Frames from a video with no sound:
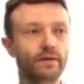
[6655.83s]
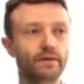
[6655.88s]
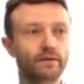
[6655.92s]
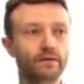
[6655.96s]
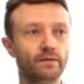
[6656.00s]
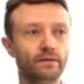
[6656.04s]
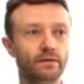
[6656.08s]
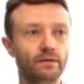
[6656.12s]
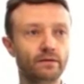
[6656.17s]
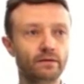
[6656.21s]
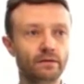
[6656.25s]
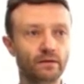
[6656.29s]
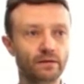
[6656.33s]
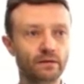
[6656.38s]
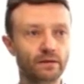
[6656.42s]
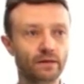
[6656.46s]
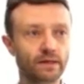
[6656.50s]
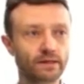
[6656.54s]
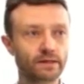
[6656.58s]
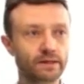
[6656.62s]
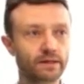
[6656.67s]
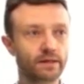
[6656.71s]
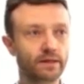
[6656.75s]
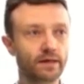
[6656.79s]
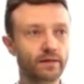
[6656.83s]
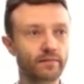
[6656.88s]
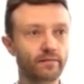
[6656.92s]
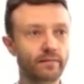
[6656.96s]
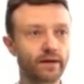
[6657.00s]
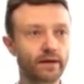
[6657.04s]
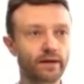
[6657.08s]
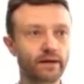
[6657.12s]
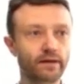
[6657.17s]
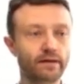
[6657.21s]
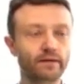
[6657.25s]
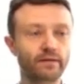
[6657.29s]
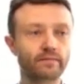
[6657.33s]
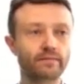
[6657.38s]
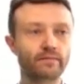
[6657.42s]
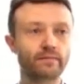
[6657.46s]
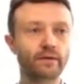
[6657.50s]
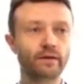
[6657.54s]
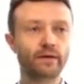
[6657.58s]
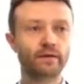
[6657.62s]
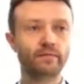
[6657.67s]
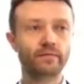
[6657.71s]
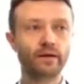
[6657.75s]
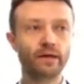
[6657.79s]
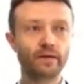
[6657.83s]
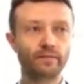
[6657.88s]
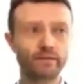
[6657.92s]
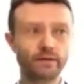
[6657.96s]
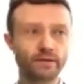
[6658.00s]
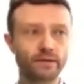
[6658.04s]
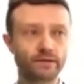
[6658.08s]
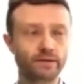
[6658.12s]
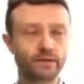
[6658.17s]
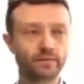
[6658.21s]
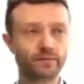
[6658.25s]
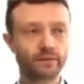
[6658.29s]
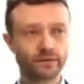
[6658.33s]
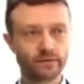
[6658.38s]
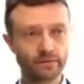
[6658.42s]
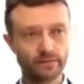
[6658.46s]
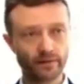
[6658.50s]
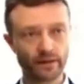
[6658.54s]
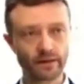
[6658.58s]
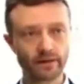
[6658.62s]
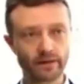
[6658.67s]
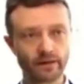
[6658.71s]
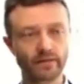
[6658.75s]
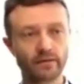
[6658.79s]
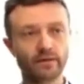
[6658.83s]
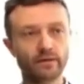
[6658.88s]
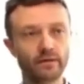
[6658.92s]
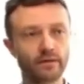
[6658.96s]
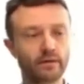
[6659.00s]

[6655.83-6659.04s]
Last year, many participants, many